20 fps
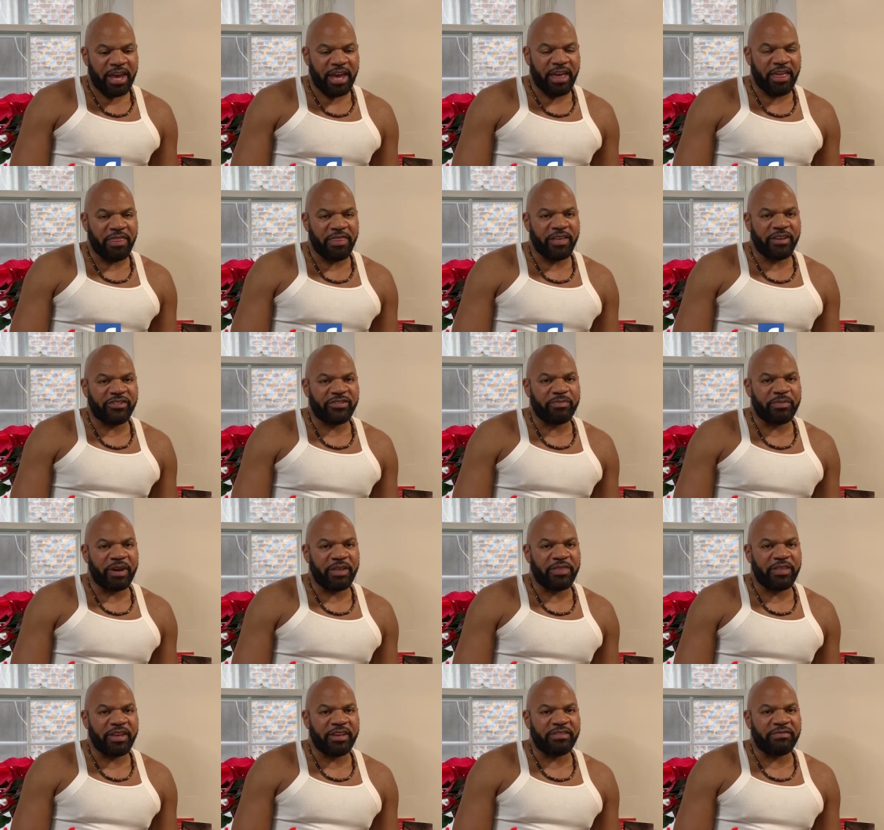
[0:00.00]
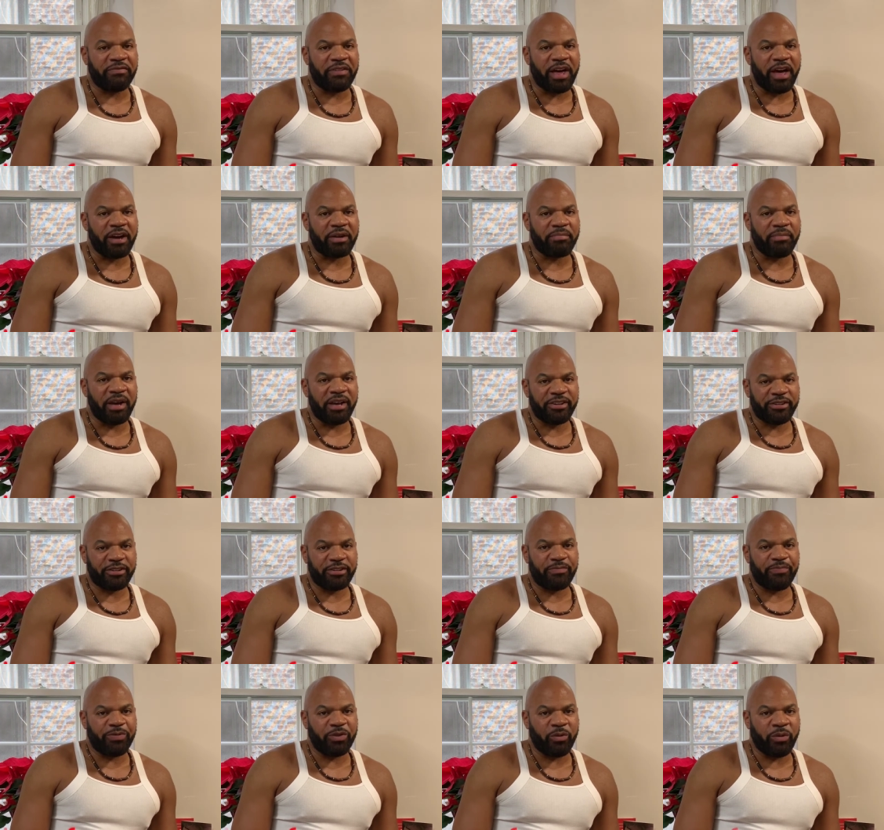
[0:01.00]
And this month is Vlogmas.
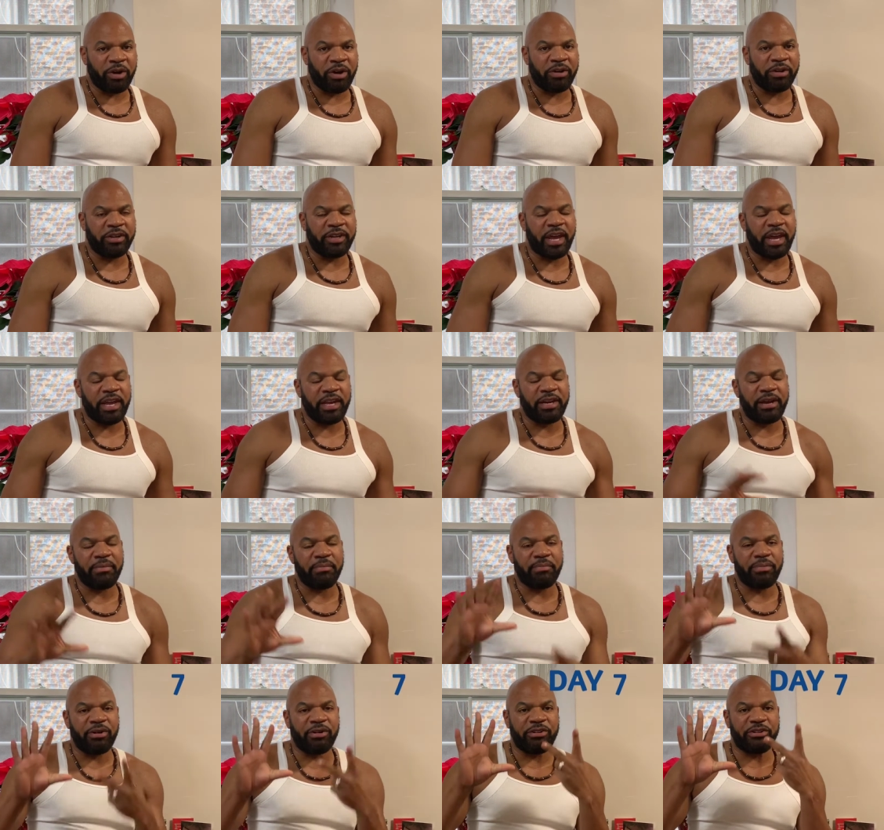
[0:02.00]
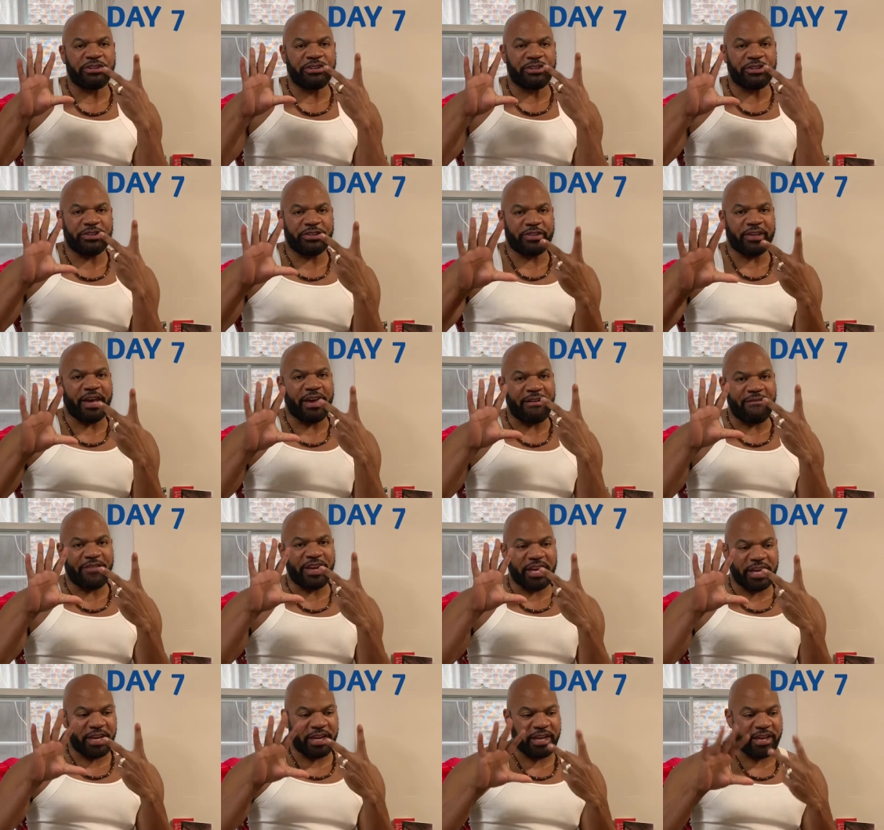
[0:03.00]
We're on day number
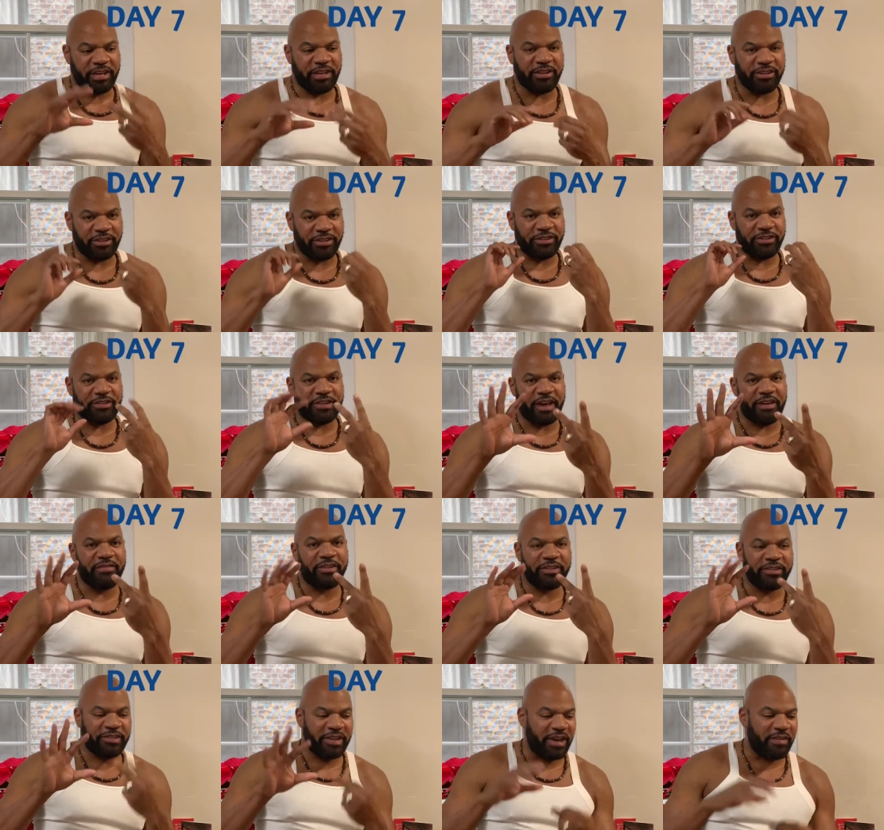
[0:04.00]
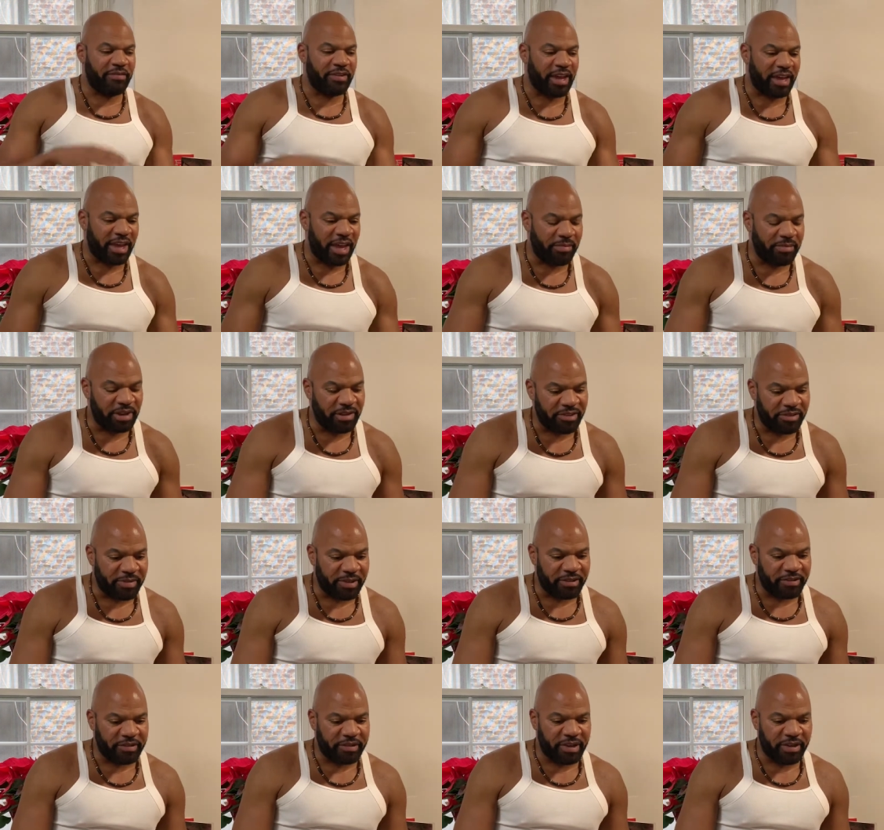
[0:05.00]
seven, seven, seven. I can't believe it's
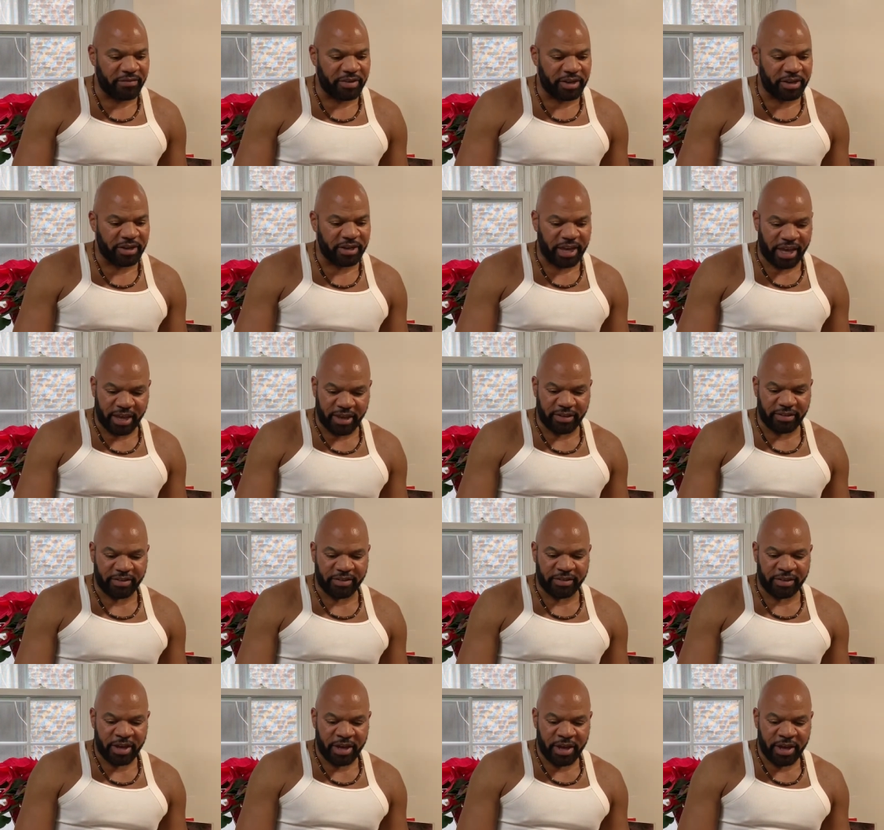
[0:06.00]
been seven days.